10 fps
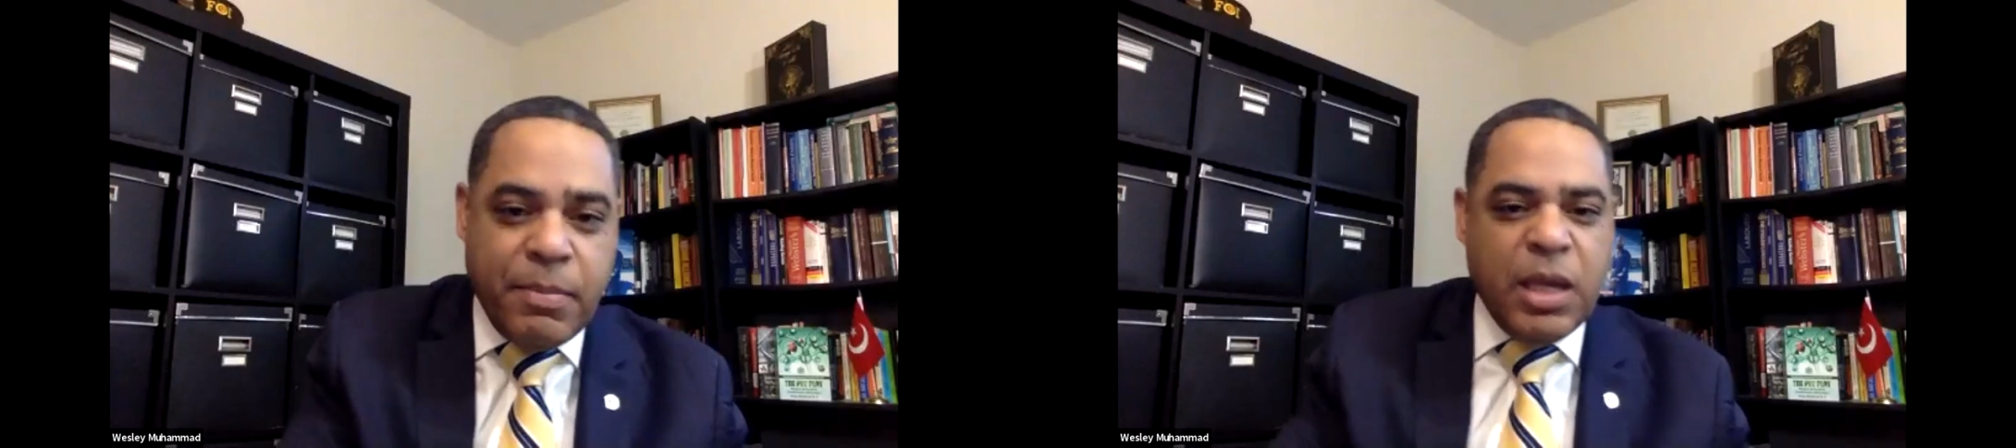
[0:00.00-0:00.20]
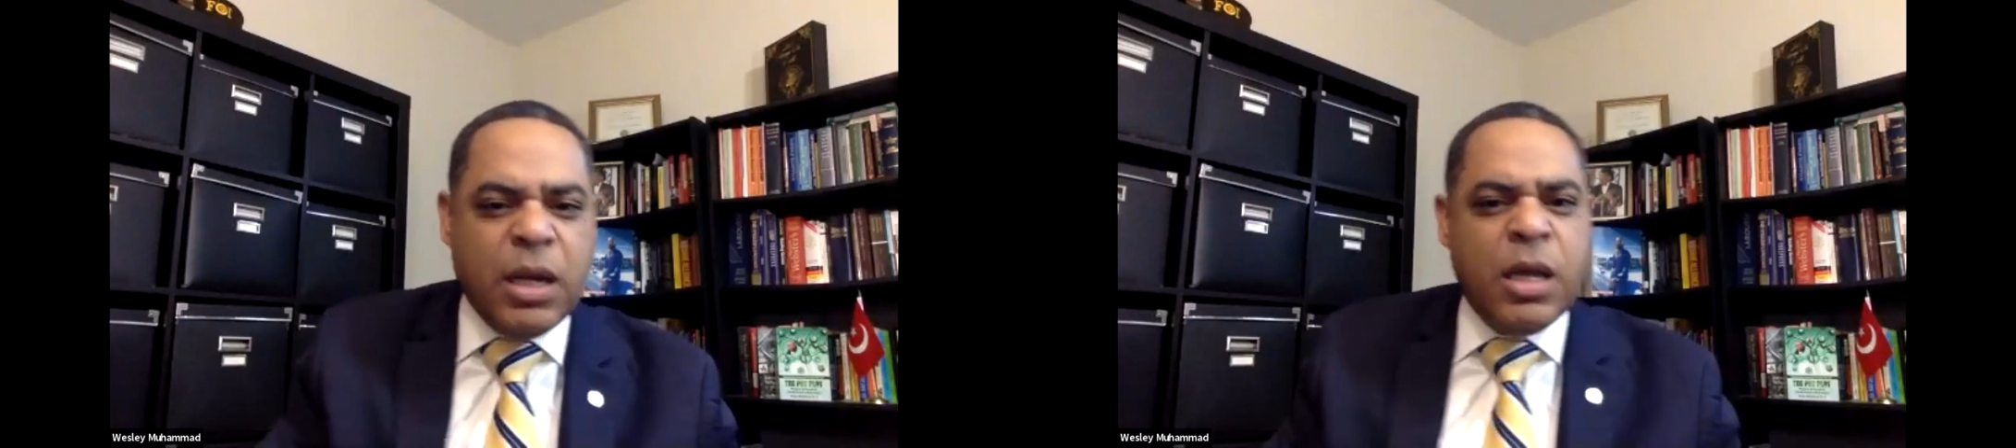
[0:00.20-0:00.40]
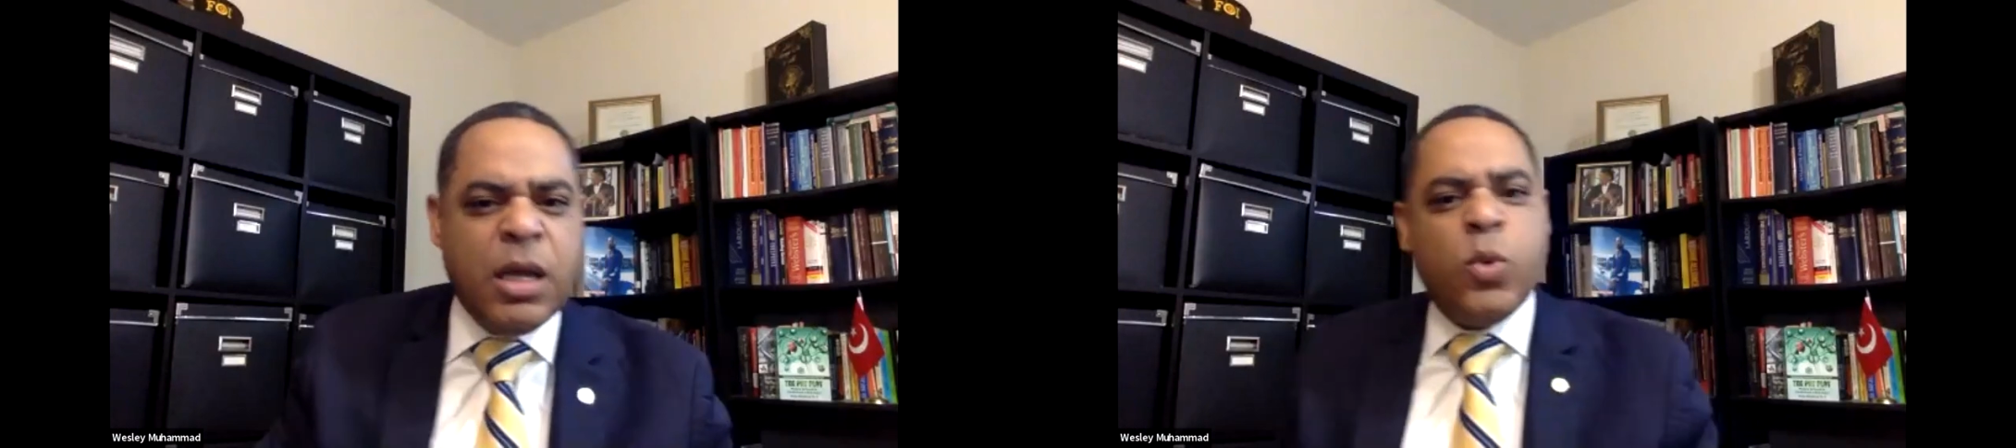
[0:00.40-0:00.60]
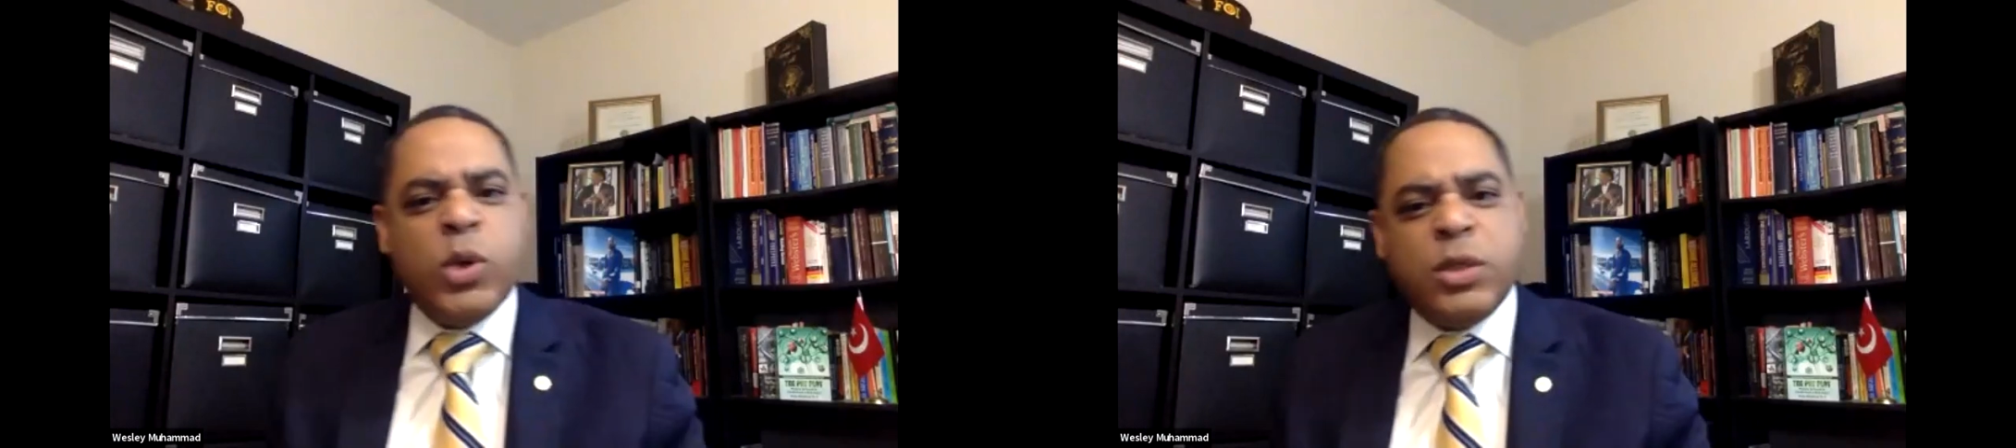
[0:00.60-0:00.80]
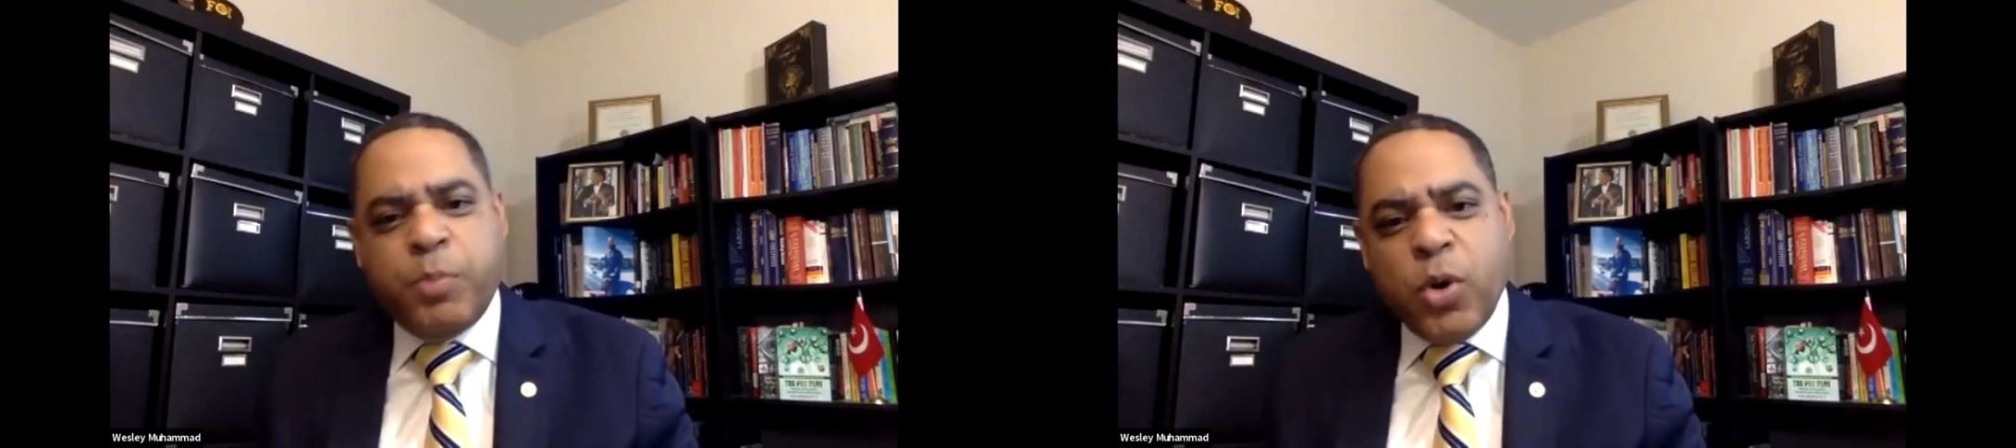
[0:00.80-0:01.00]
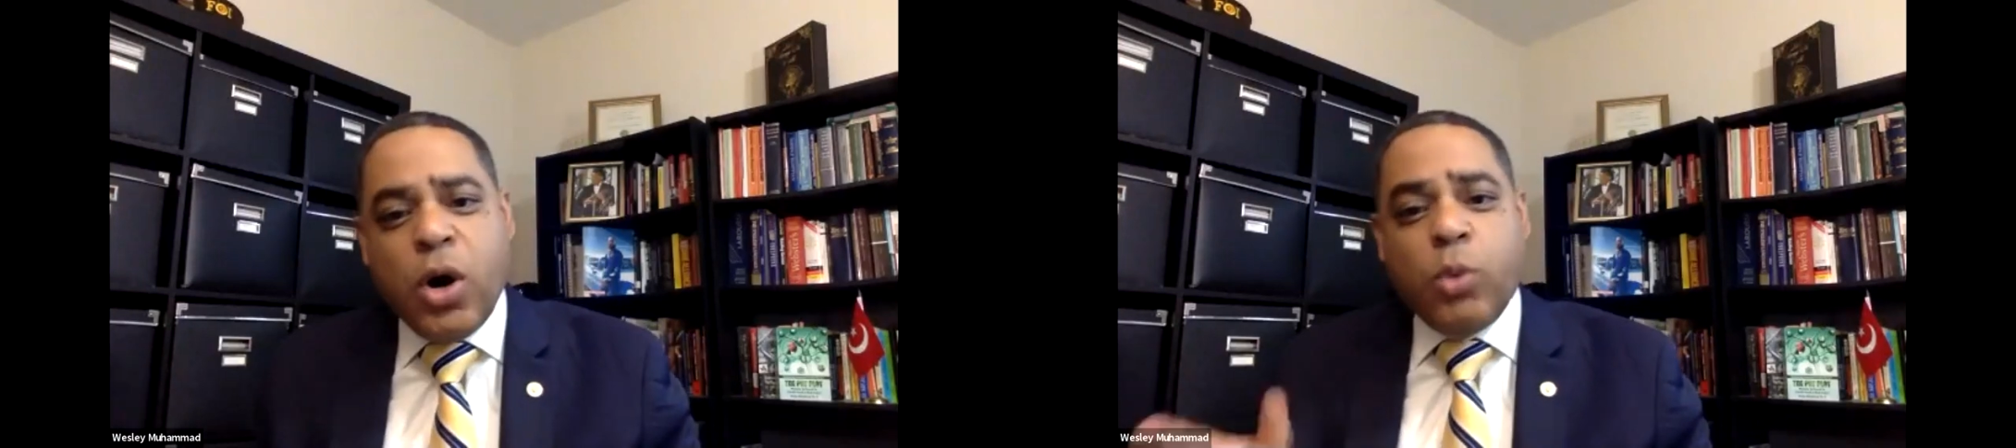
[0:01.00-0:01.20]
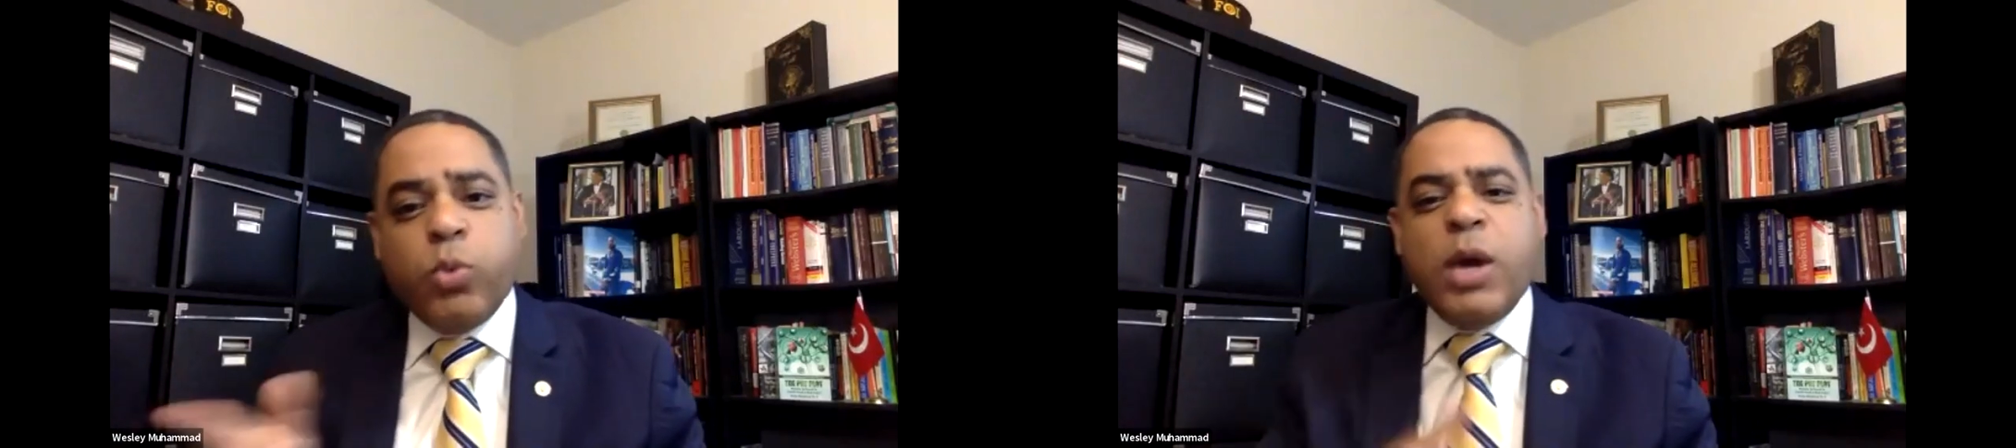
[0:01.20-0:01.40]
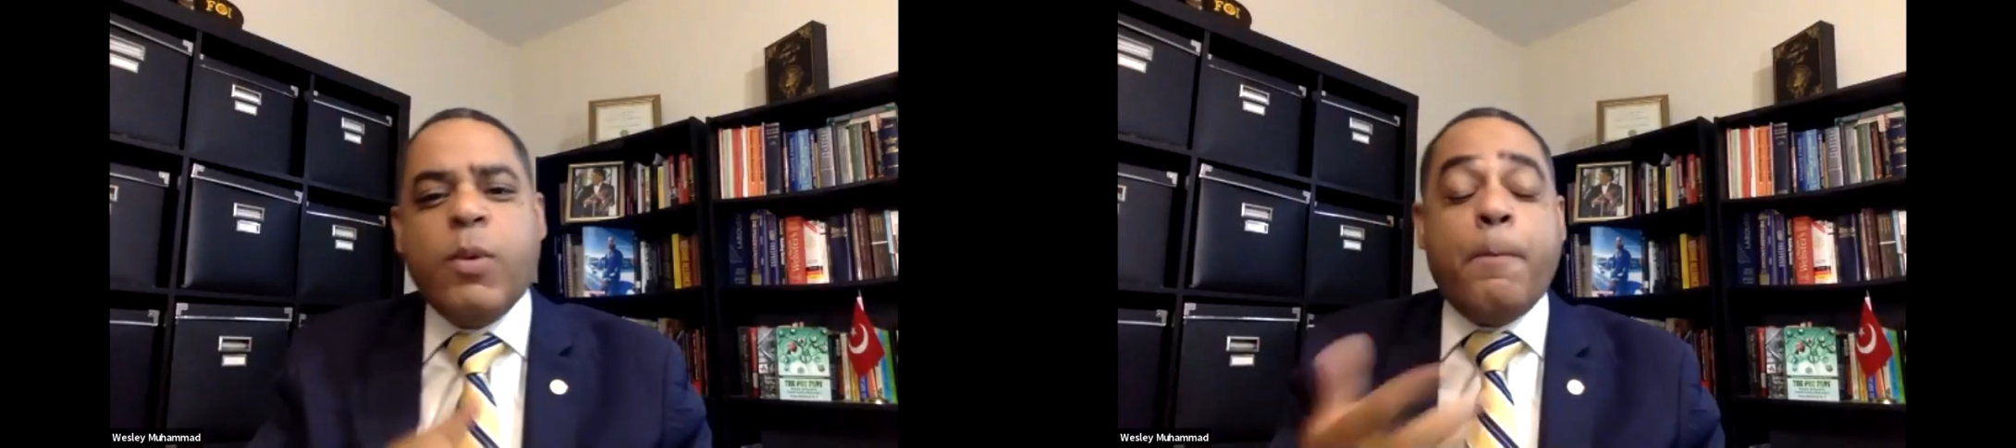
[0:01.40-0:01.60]
Muhammad
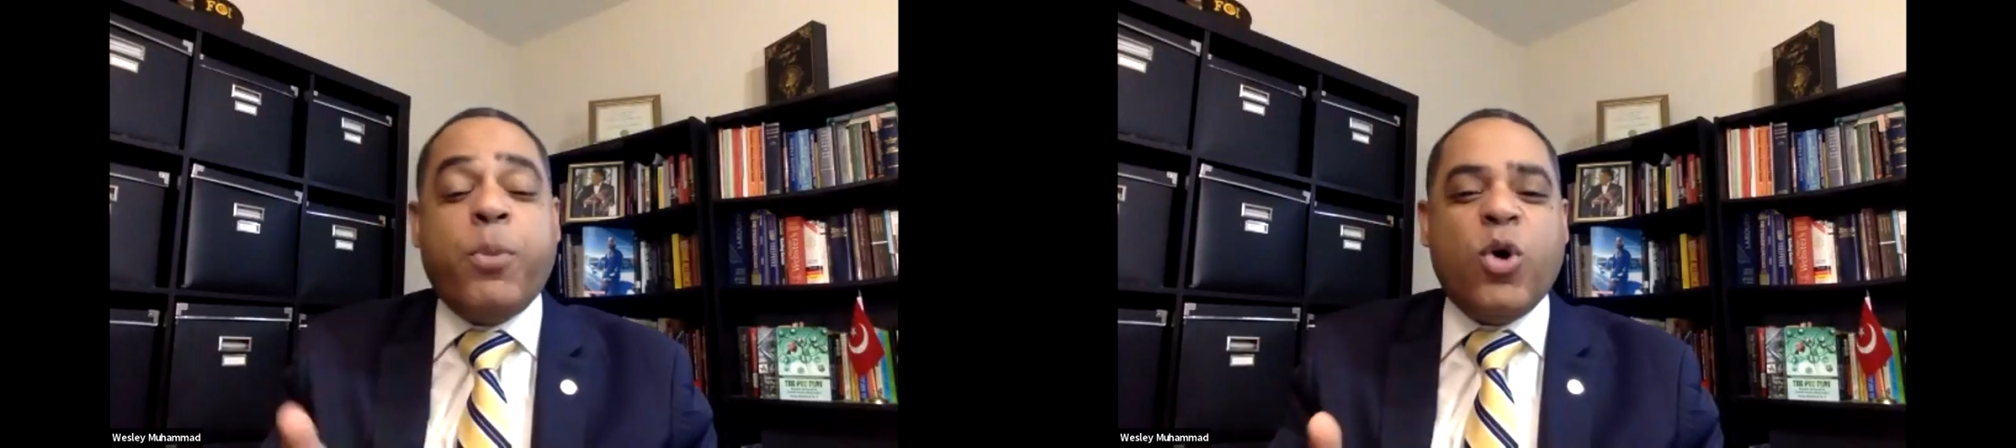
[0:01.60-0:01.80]
was born.